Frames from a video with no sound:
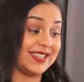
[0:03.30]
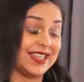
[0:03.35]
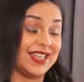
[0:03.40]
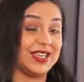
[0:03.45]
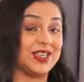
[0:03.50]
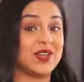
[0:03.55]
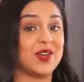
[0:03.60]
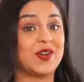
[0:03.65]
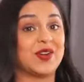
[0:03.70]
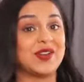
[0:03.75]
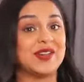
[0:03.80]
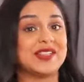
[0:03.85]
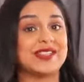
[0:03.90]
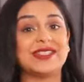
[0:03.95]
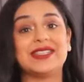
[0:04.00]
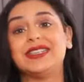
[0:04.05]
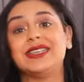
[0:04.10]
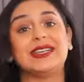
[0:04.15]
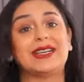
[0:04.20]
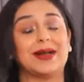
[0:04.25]
thing you're gonna
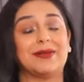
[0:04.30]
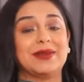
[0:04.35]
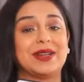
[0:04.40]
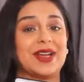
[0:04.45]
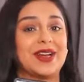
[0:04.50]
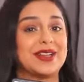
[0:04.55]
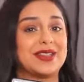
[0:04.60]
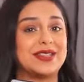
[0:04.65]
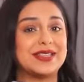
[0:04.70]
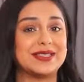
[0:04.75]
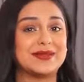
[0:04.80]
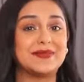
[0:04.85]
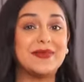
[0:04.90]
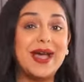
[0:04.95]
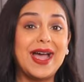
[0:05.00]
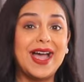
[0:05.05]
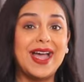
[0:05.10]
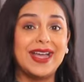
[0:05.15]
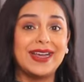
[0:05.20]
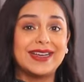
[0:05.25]
see coming out of this
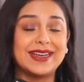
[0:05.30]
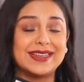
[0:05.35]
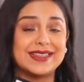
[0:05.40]
bag